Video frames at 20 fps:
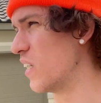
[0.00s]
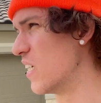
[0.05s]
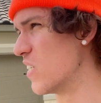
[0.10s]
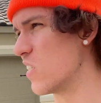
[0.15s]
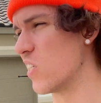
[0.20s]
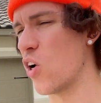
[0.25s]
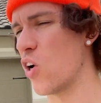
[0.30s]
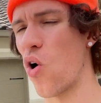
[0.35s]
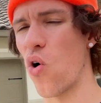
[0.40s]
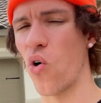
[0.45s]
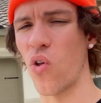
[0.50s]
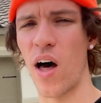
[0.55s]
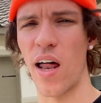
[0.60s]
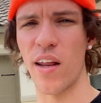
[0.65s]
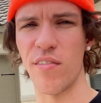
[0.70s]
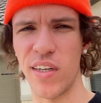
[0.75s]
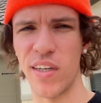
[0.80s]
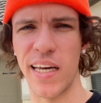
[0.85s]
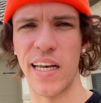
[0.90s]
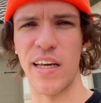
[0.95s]
isn't a whole lot
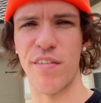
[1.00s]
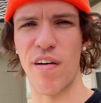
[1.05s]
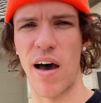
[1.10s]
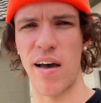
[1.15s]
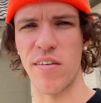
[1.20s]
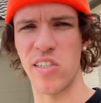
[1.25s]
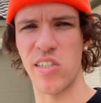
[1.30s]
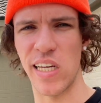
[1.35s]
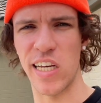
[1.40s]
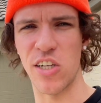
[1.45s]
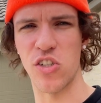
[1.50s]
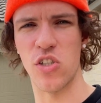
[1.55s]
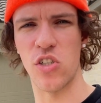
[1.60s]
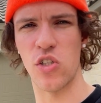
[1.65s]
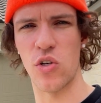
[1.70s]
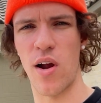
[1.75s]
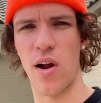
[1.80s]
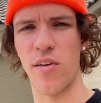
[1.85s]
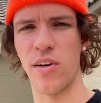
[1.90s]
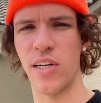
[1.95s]
of E85 stations
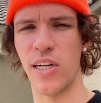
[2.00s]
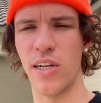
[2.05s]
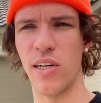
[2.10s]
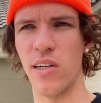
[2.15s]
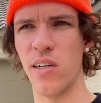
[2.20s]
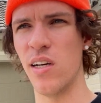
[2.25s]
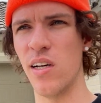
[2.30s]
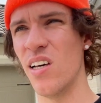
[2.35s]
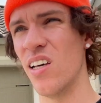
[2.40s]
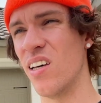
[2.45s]
around here.